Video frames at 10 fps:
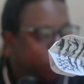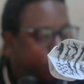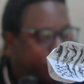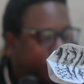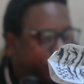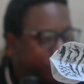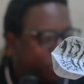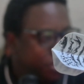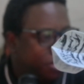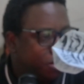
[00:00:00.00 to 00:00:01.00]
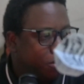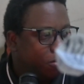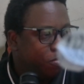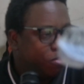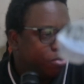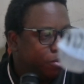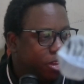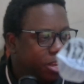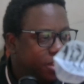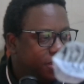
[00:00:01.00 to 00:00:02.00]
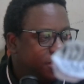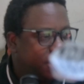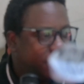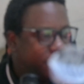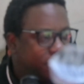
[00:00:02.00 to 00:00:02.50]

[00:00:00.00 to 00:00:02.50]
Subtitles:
favorite from the L style,